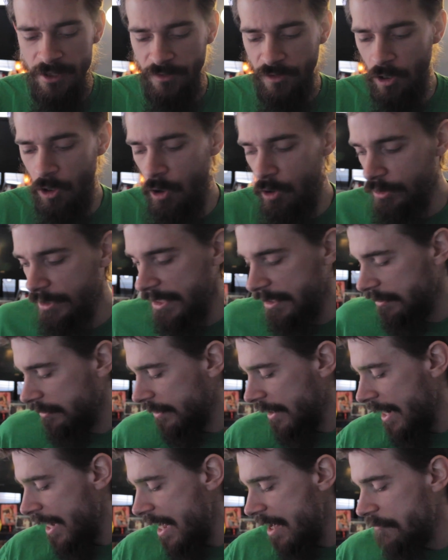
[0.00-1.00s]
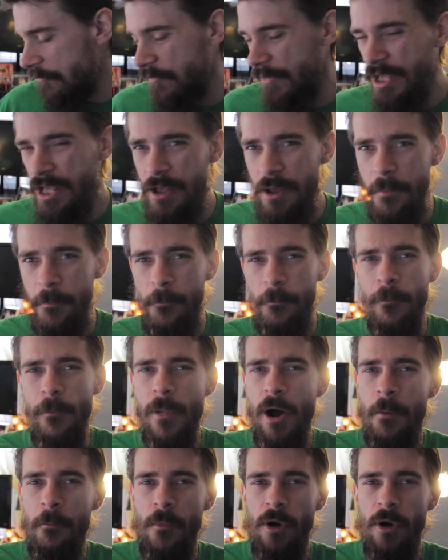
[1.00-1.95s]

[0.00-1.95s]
they have a